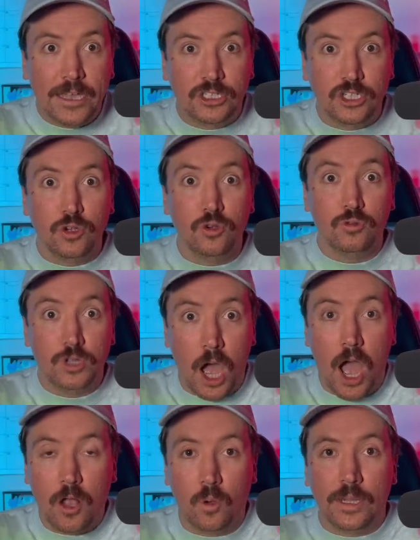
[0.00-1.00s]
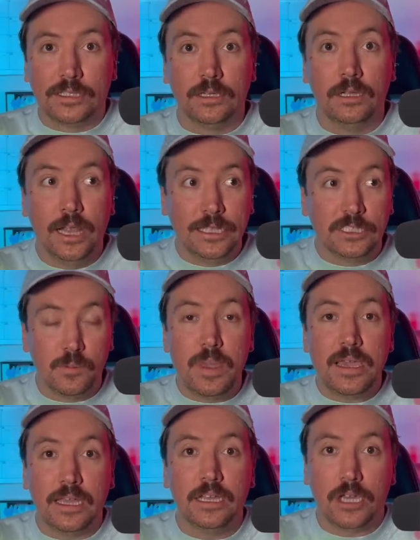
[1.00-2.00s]
to dog whistle and
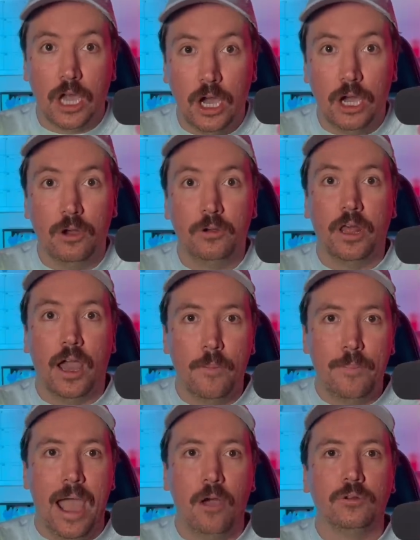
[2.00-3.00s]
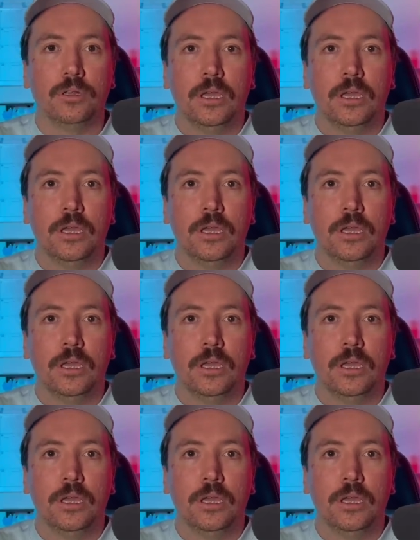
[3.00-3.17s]
speak in code about